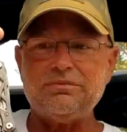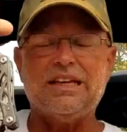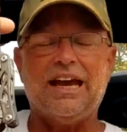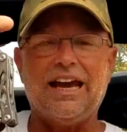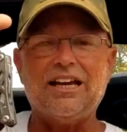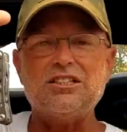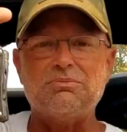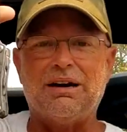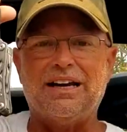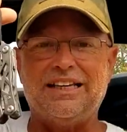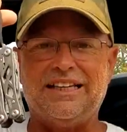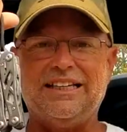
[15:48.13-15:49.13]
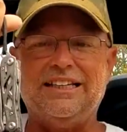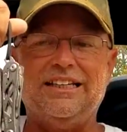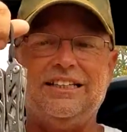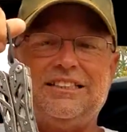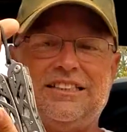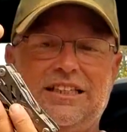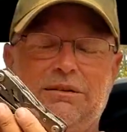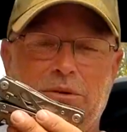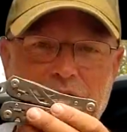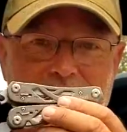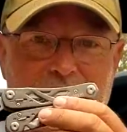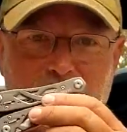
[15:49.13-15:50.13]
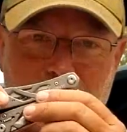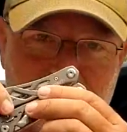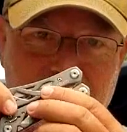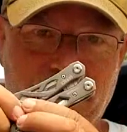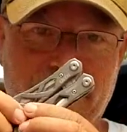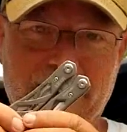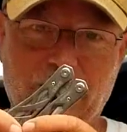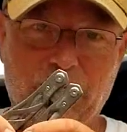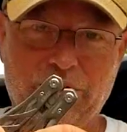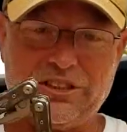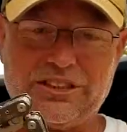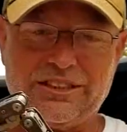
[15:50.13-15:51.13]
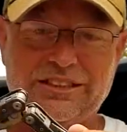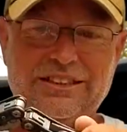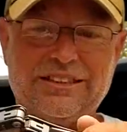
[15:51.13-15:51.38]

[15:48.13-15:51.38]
as my EDC multi-tool around the horses.